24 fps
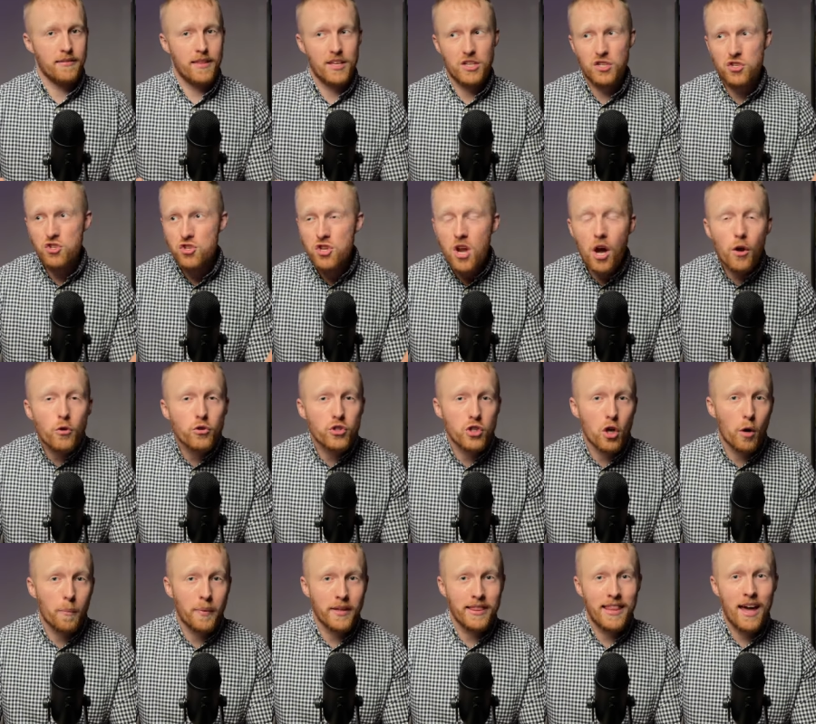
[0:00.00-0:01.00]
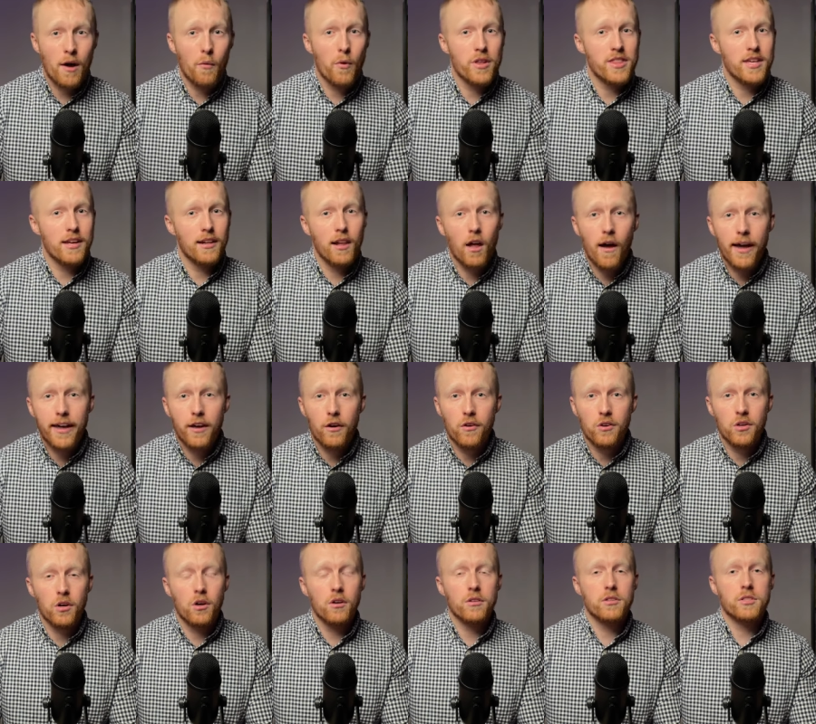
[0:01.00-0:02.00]
There's no stopping that, whether you like it
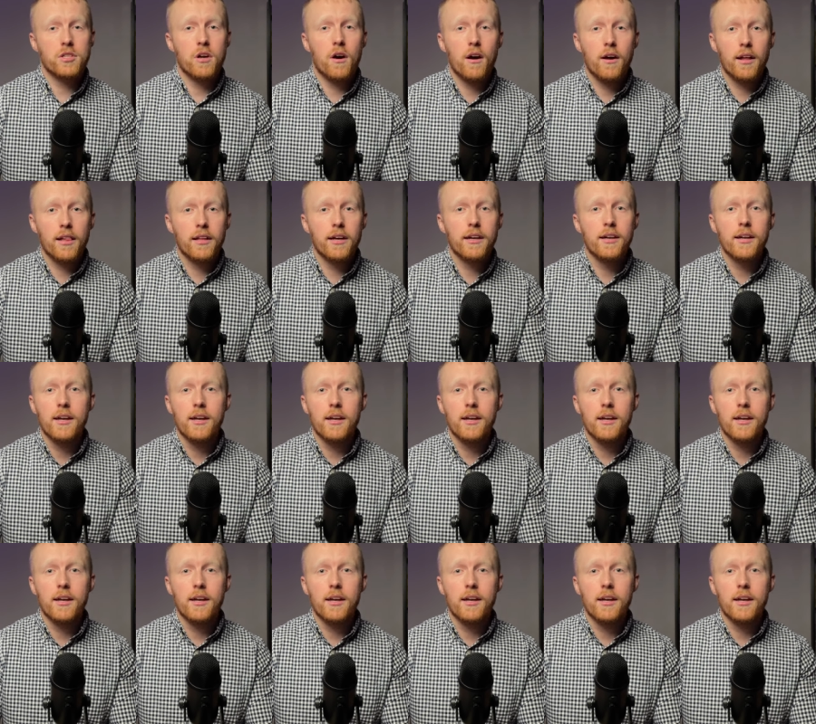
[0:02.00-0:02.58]
or not. Tyler,